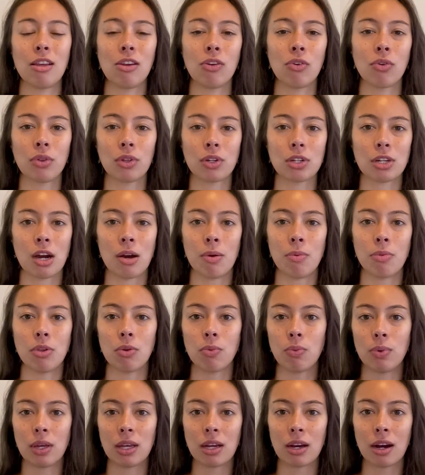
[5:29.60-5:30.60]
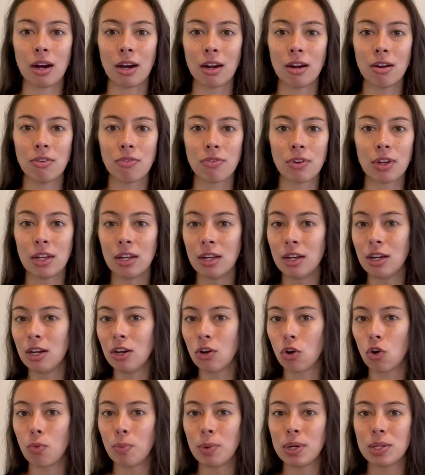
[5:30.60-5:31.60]
all the time that we kind of
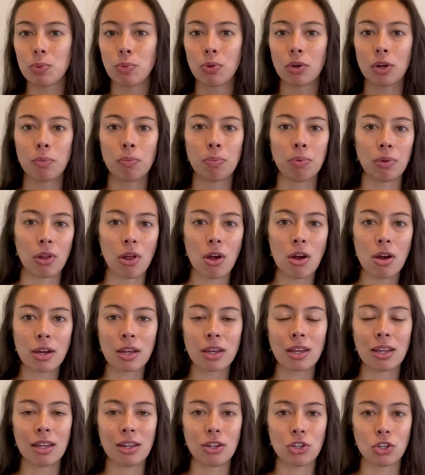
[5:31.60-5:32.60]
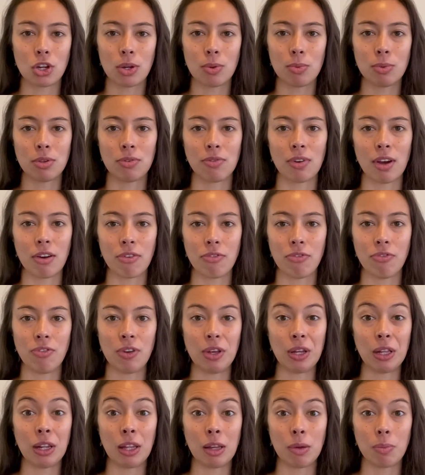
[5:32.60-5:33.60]
almost put a block in terms of our
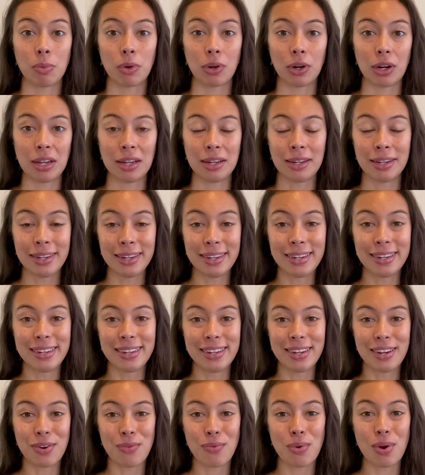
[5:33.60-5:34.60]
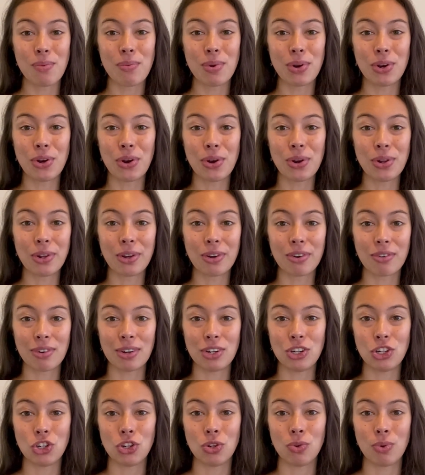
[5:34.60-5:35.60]
feeling body. When we're no longer
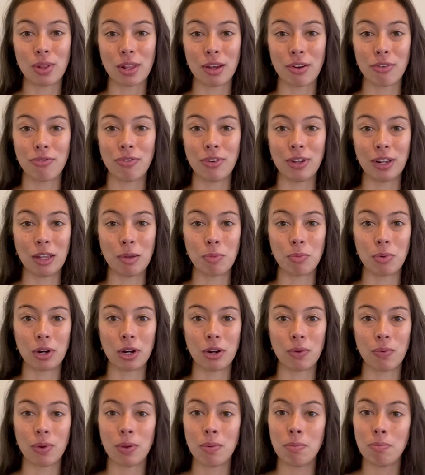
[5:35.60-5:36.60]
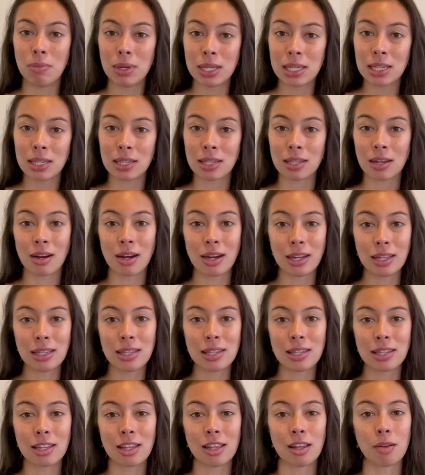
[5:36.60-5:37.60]
in tune with our feeling body, we miss
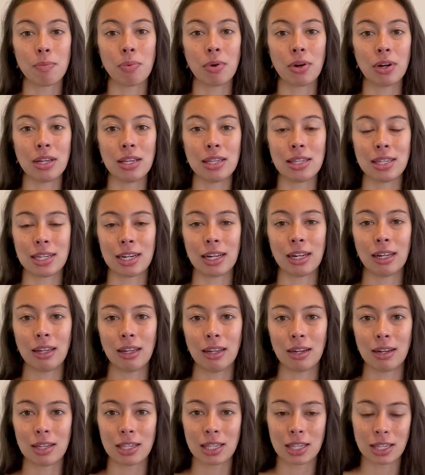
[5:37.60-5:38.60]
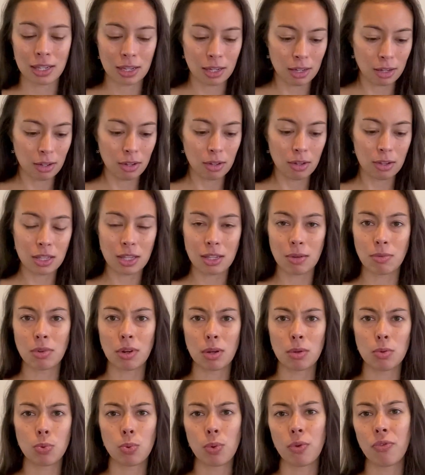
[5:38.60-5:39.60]
signs that the body is telling us.
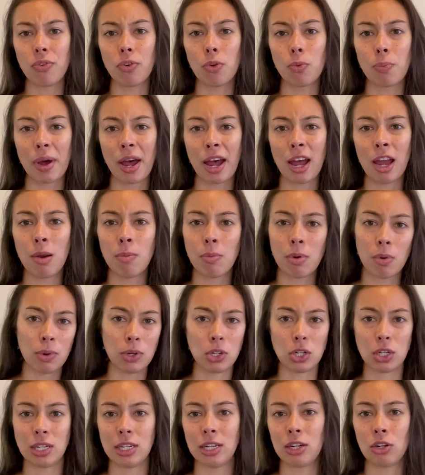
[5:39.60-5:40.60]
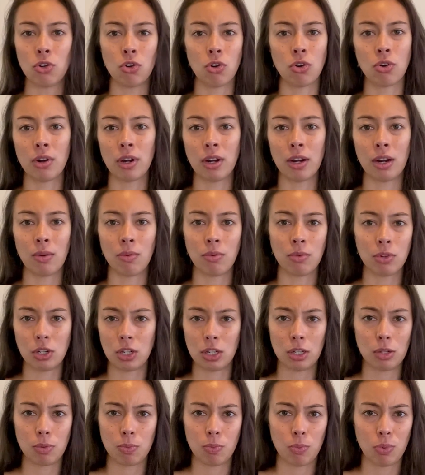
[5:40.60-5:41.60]
Sometimes we feel pain, but we just ignore it and
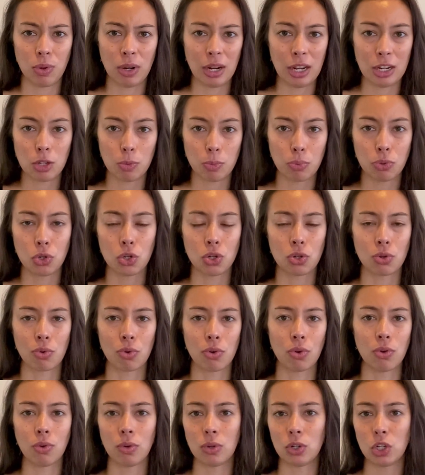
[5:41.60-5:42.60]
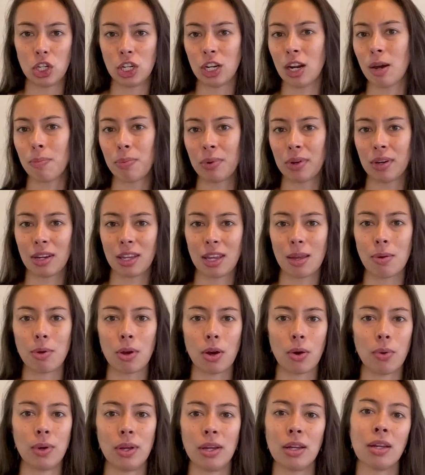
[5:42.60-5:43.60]
we need to push through or chin up and keep
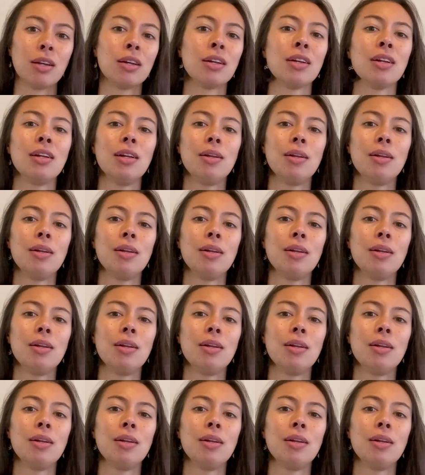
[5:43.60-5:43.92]
going.